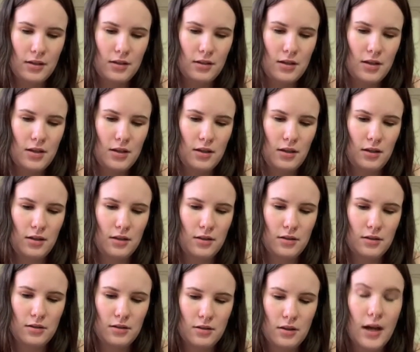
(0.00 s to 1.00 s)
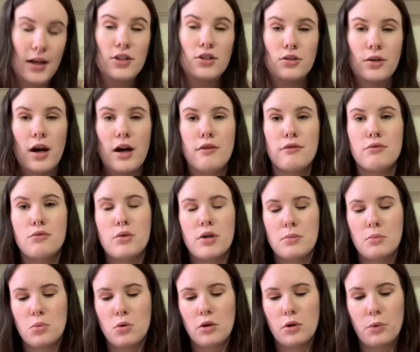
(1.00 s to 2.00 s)
yeah. I do have
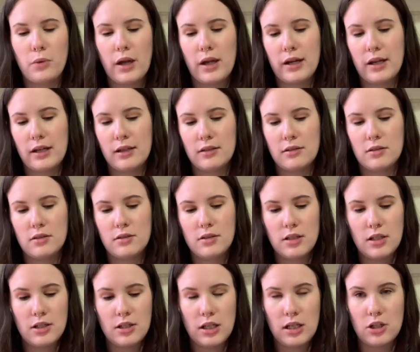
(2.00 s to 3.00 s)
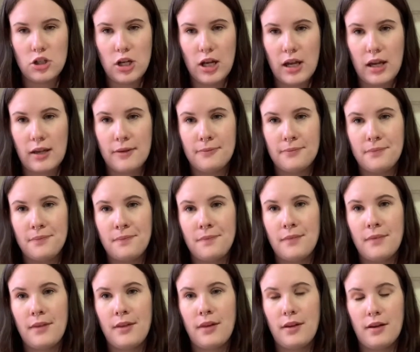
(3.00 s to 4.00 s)
one more wedding to DJ
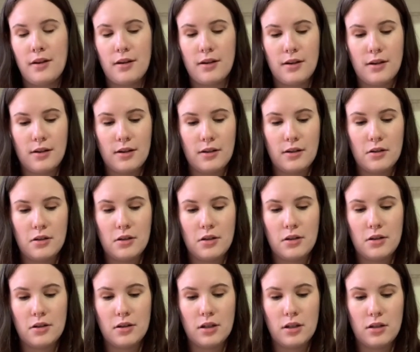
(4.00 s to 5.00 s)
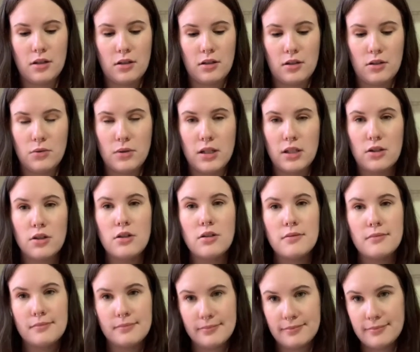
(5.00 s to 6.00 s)
uh, on the 23rd.
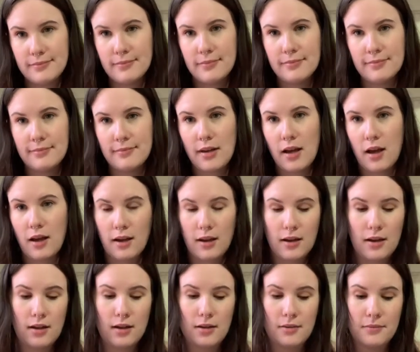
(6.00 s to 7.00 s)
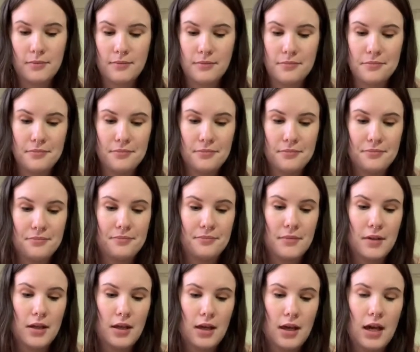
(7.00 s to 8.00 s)
Um,
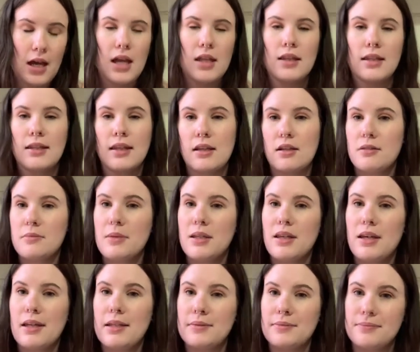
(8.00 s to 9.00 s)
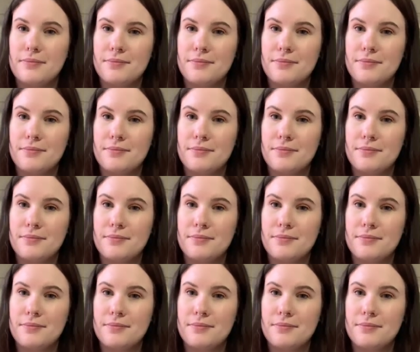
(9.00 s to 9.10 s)
and then that'll be it.